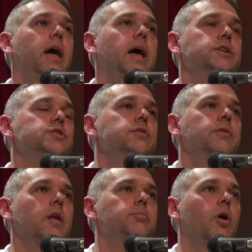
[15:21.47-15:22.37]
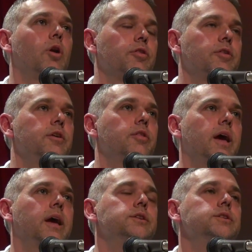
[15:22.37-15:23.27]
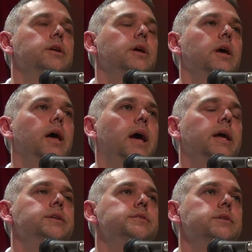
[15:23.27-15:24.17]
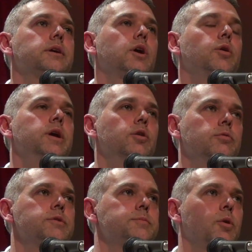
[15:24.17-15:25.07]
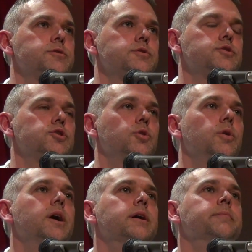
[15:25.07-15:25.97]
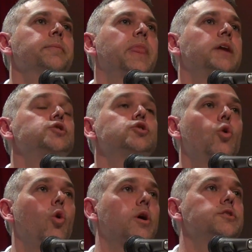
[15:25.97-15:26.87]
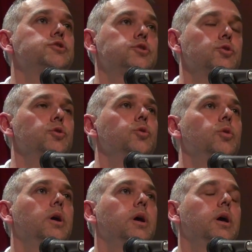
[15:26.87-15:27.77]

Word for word: and to develop policies and coherent responses to that talk to